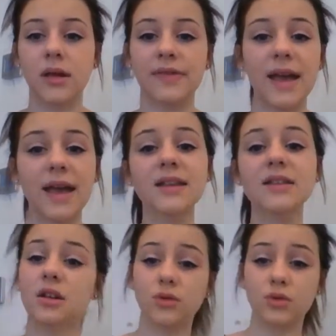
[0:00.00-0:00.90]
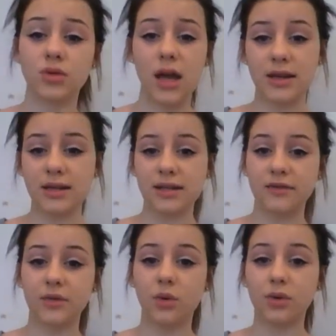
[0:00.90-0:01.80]
There is an alternative
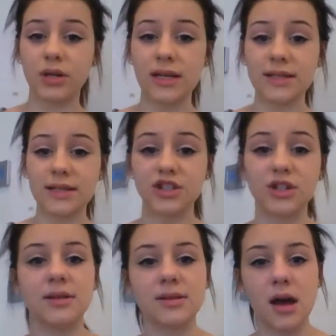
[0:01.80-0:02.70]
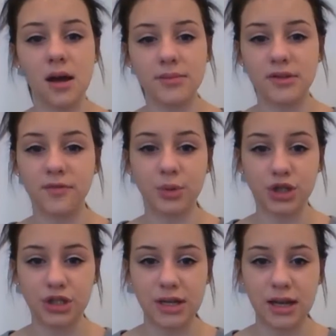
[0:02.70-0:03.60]
for organisation in terms of
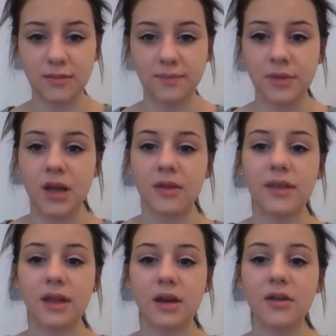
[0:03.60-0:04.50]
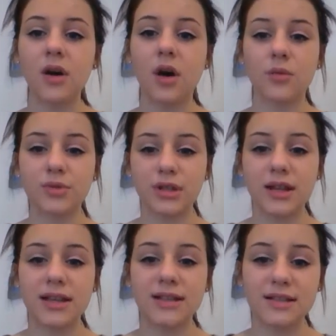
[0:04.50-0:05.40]
budgeting. The other
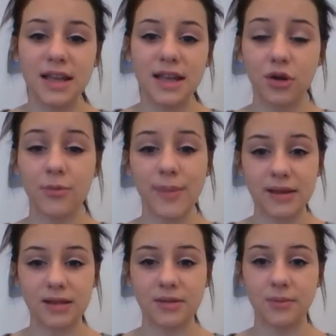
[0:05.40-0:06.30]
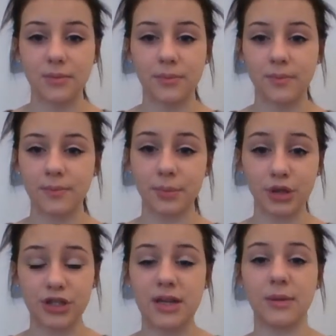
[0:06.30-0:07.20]
option is zero-based
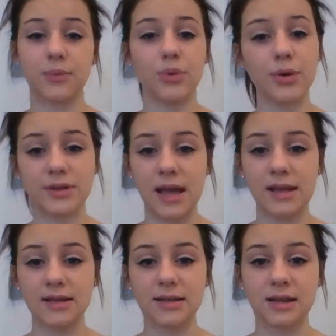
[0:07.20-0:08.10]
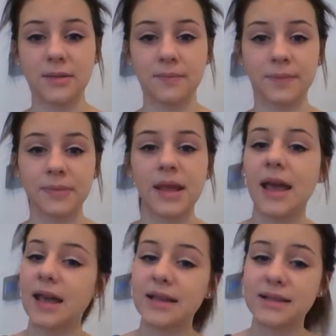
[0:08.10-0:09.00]
budgeting process.
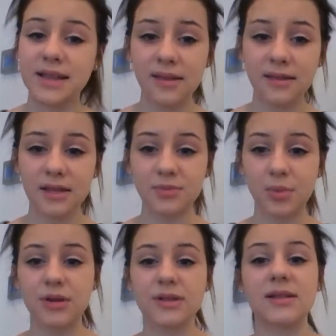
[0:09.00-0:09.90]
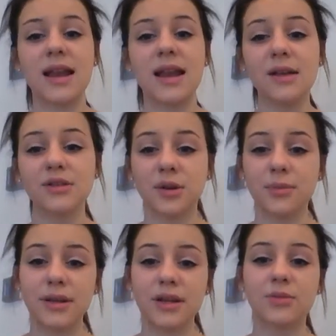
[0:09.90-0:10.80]
It's said that this process allows
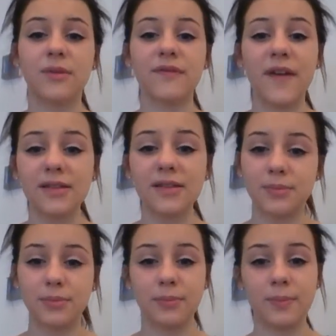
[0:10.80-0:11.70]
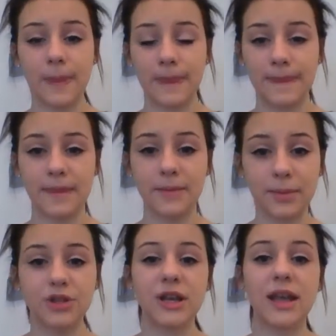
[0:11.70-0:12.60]
companies to prevent the
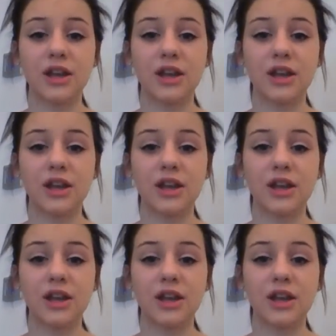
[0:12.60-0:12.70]
budget